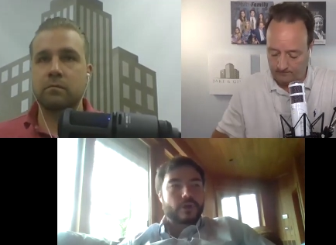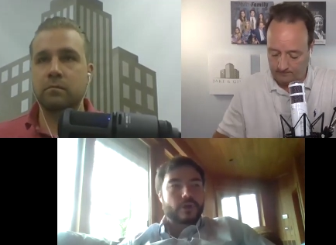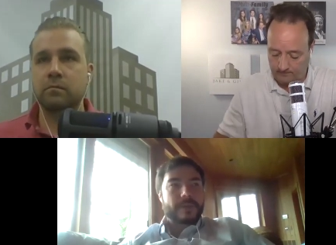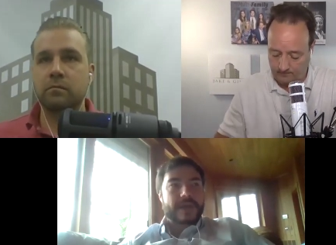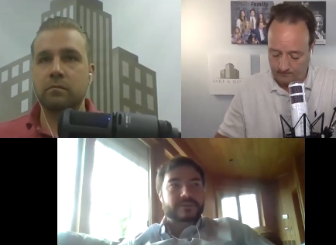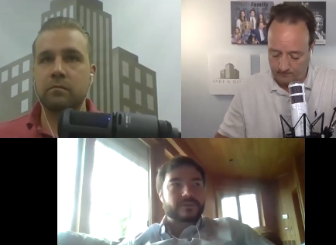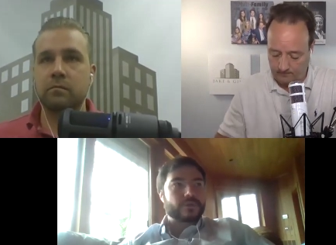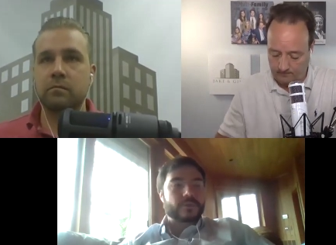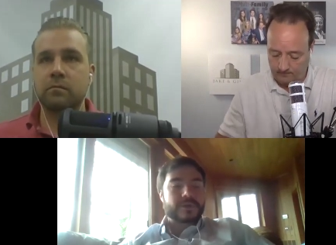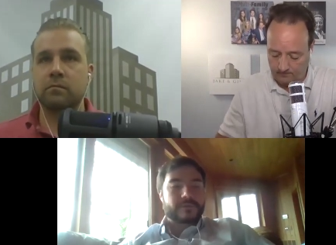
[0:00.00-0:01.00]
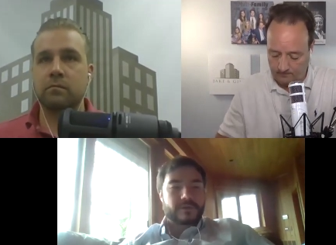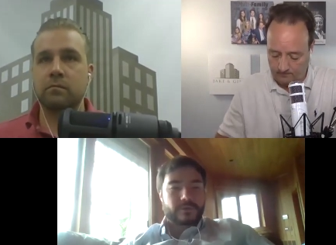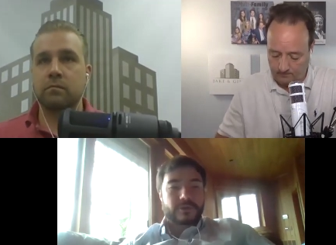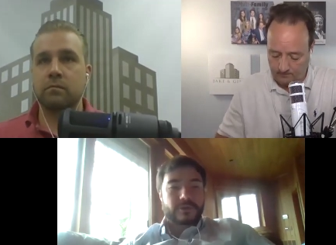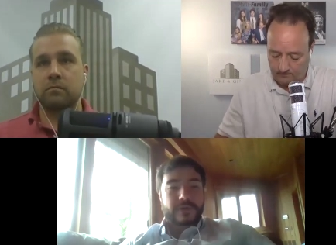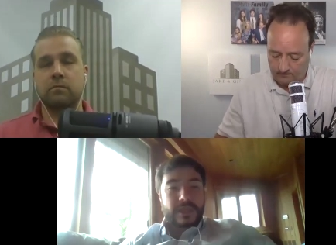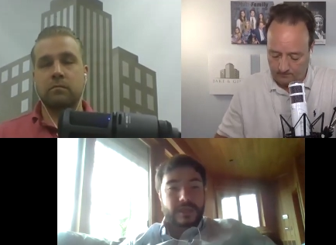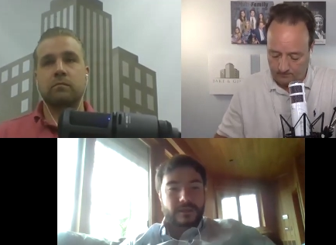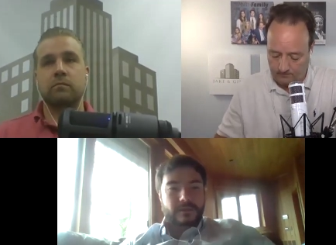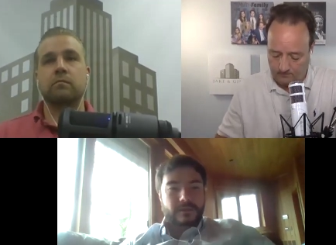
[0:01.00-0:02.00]
Speaker 1: to go back to doing whatever you're doing, you can't.
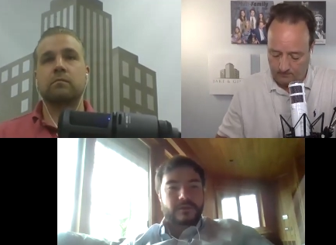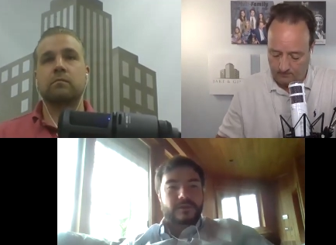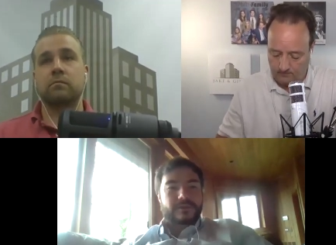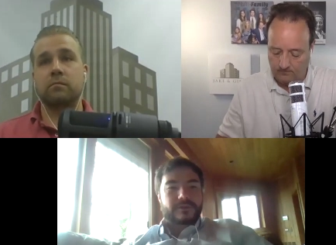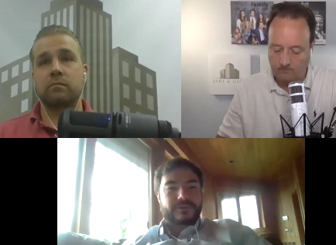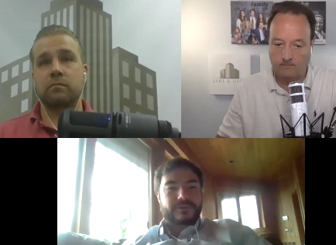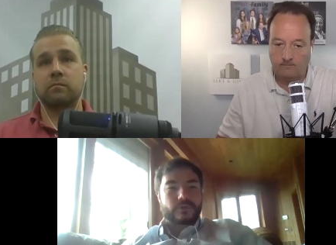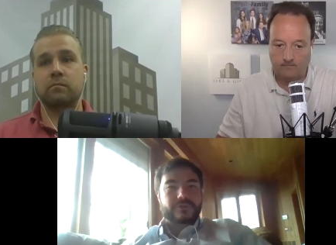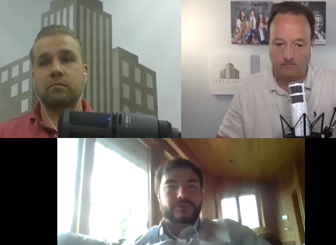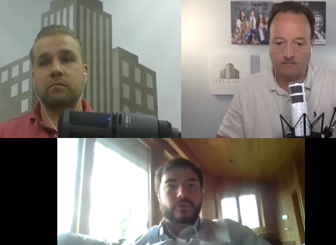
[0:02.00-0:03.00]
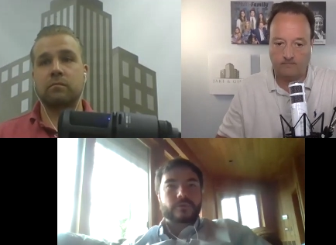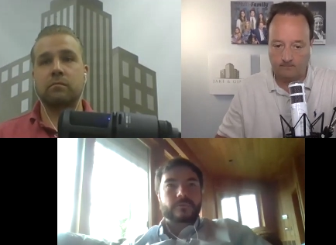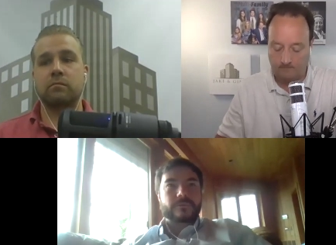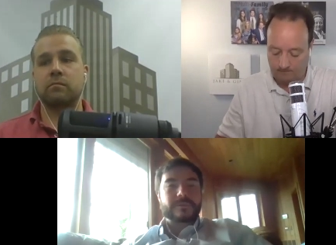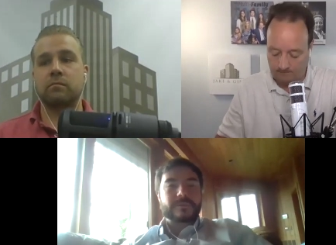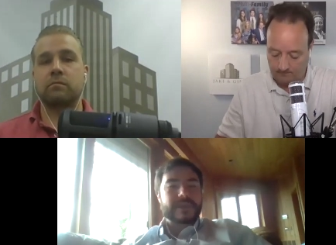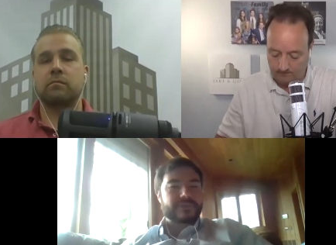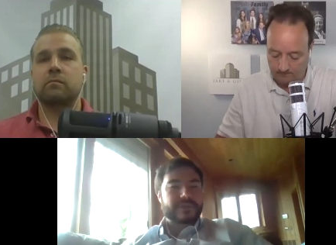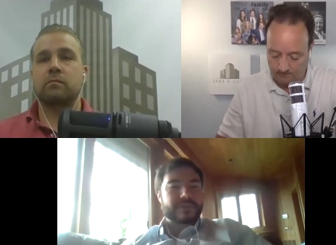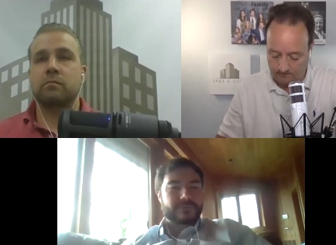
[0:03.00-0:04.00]
So so for me,
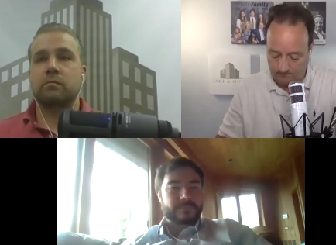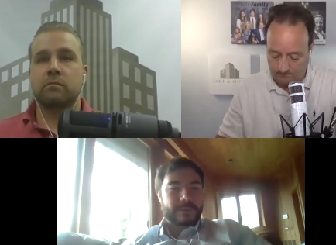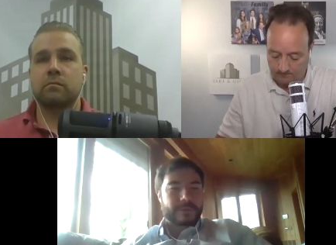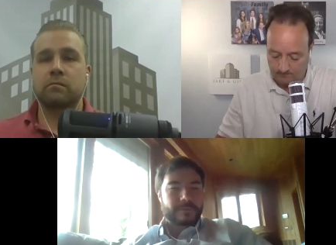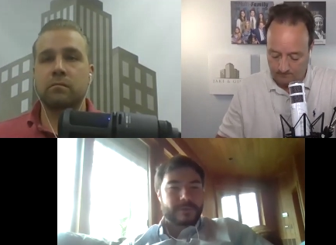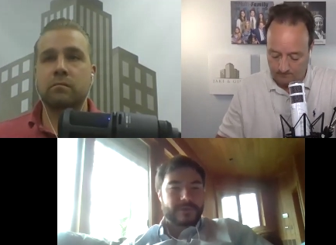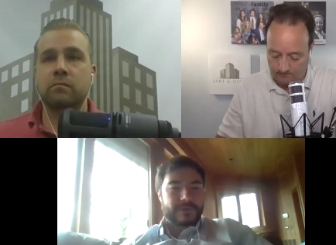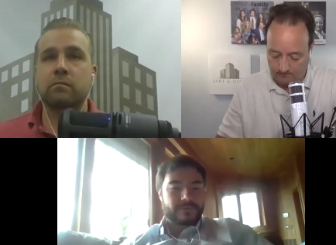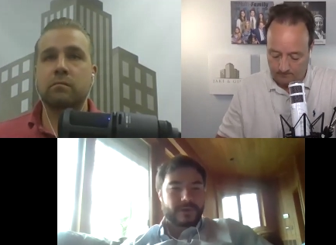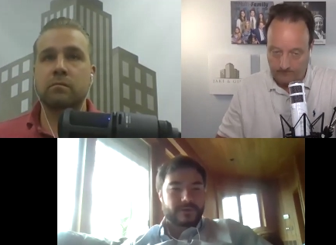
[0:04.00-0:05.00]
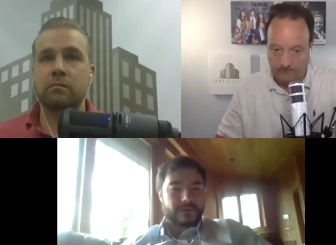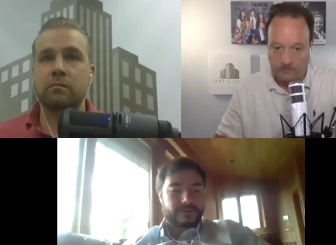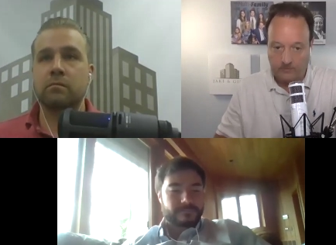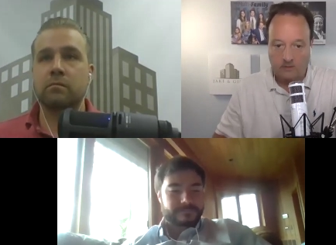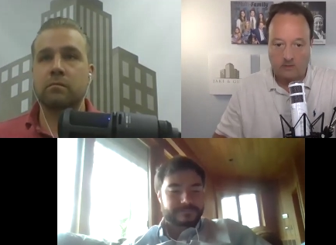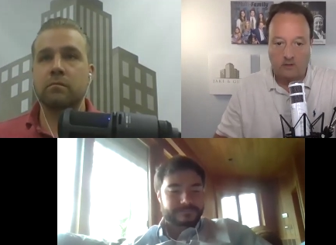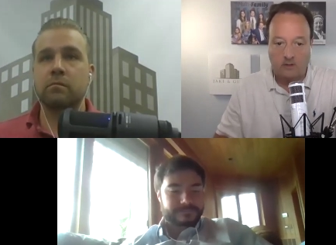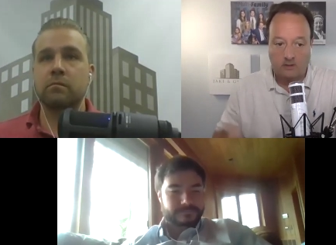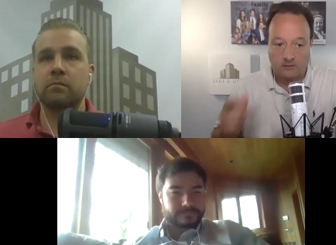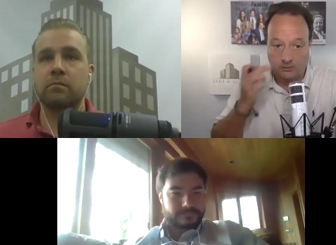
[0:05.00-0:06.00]
that's that's probably my best advice.
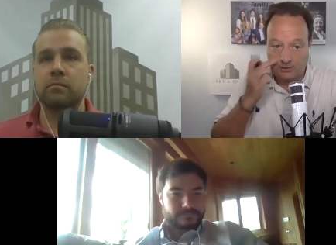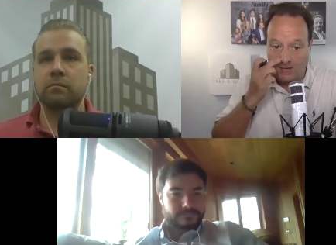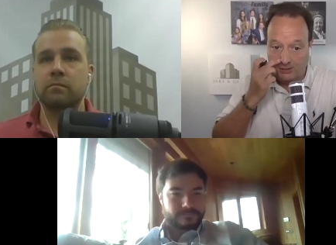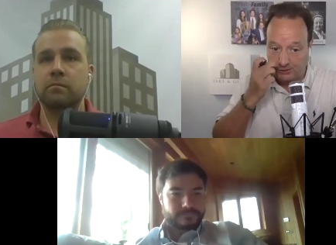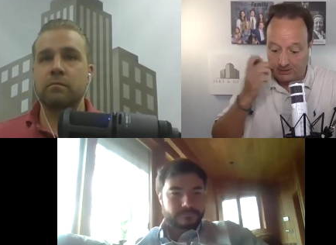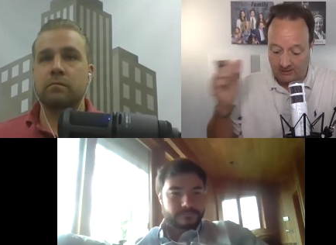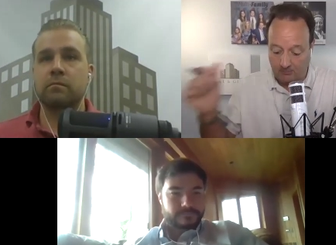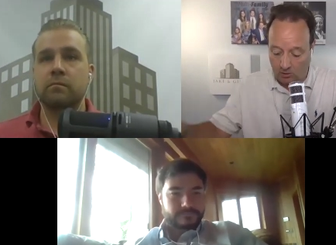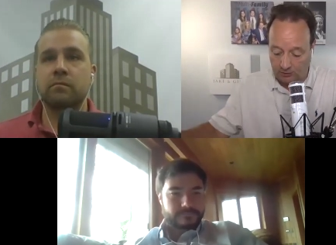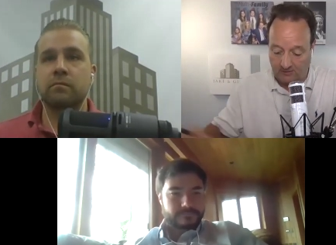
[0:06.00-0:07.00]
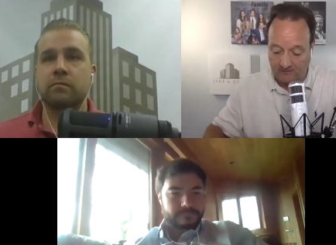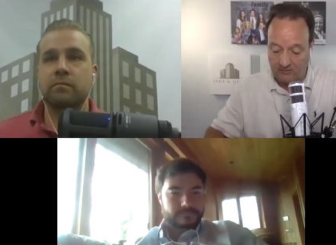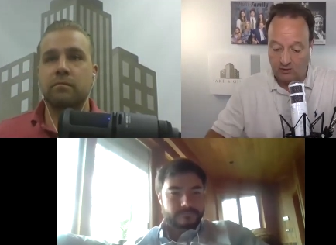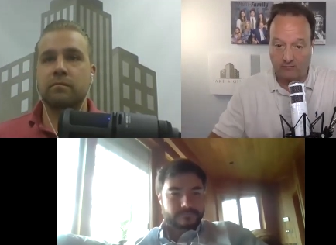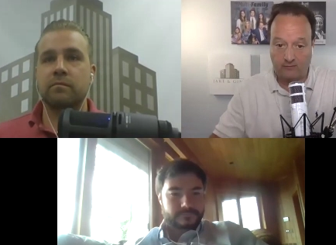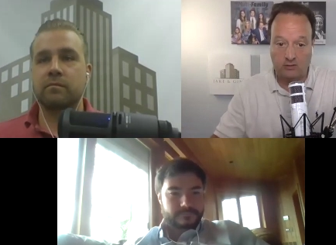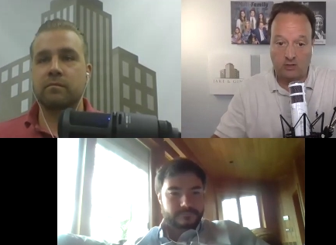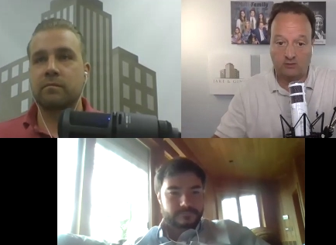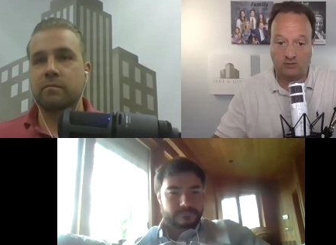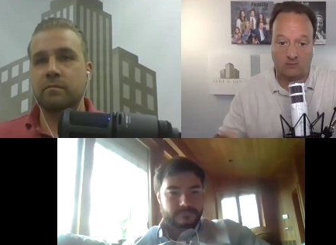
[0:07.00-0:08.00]
Speaker 2: So Josh and, and Marshall, I took a few
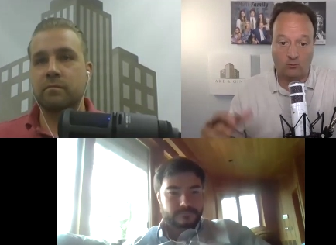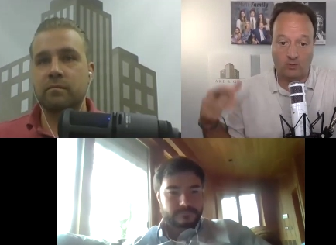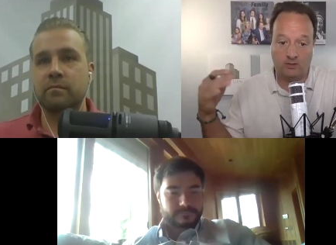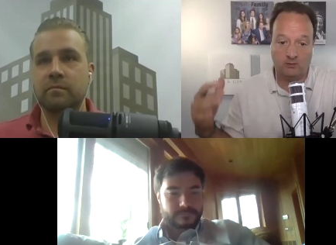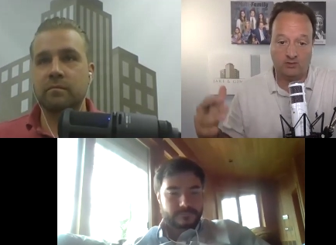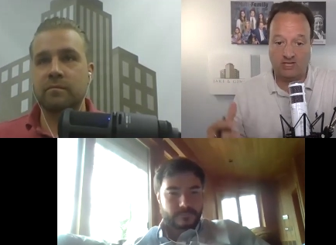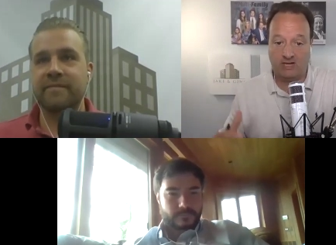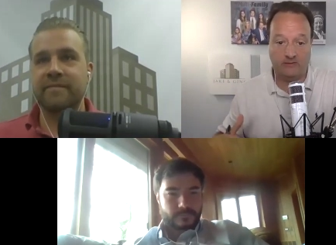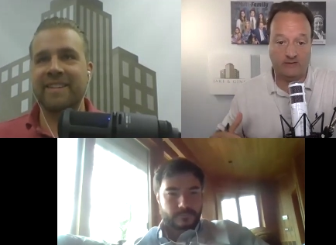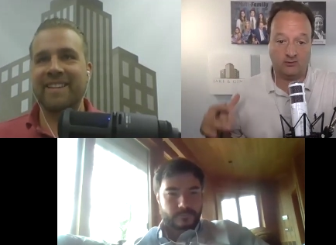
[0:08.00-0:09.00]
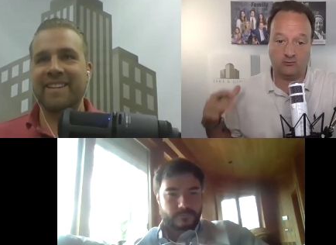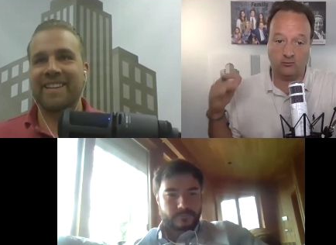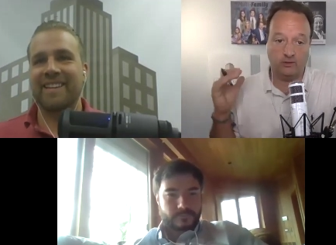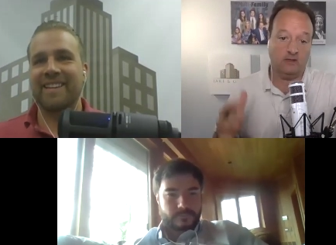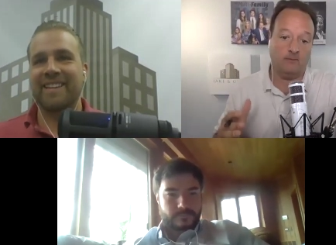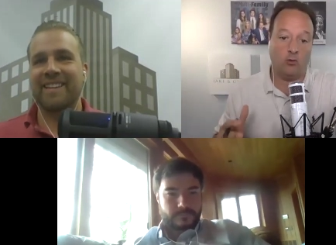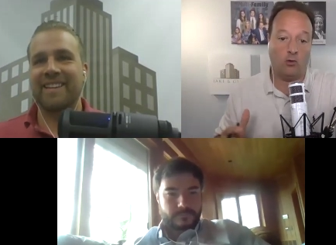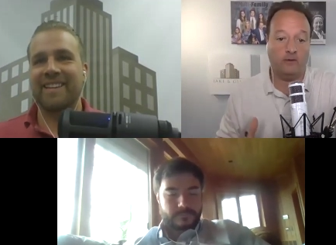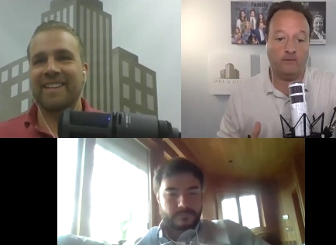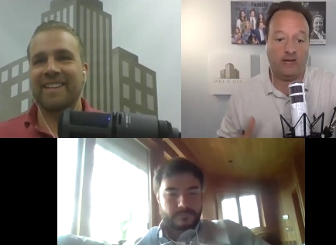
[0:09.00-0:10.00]
notes on what you said. That's really
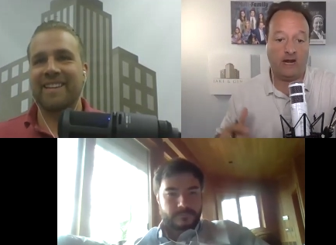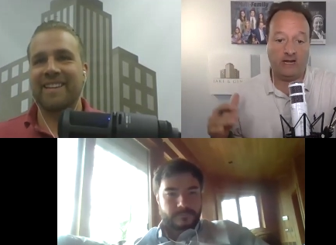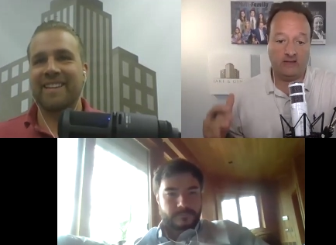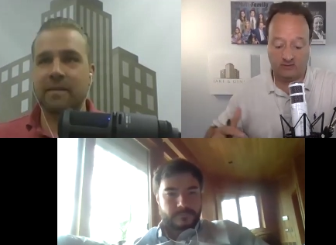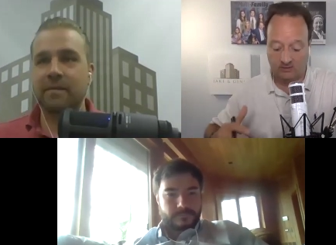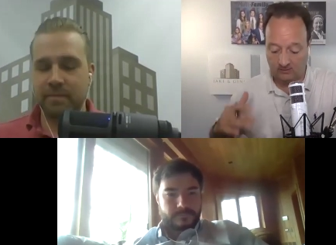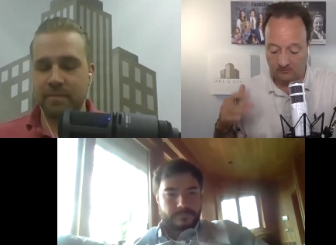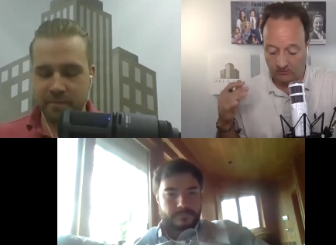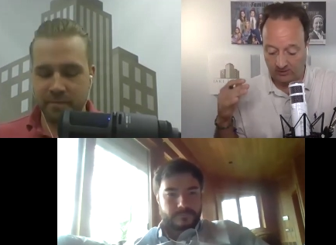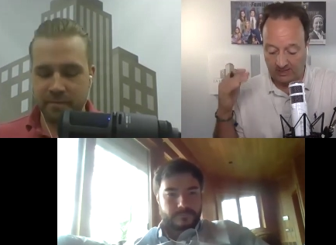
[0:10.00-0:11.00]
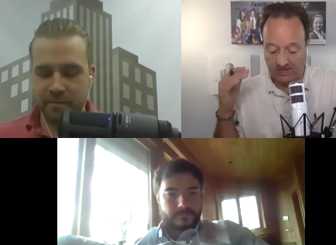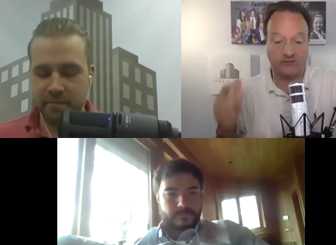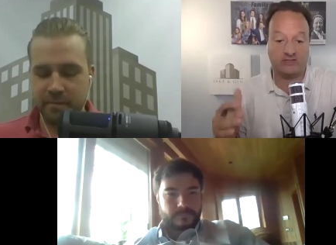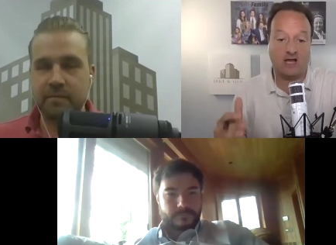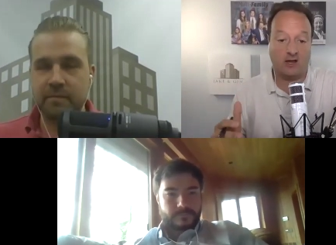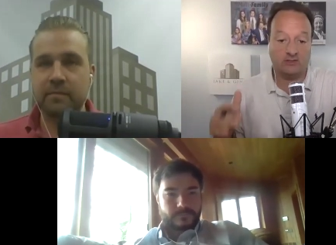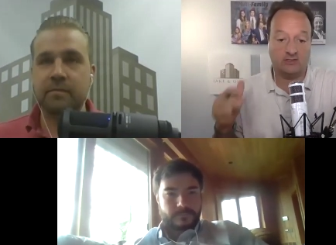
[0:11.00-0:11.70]
important, and I need to really get this out because